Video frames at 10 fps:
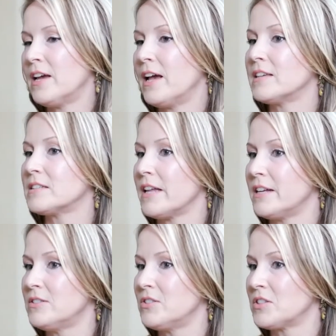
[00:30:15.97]
has
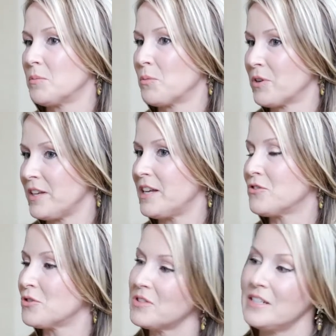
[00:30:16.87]
led to some really
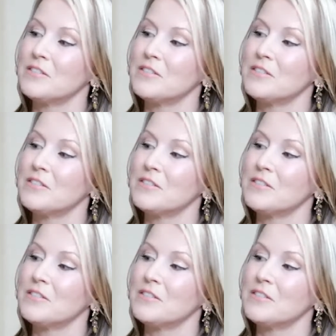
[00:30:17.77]
interesting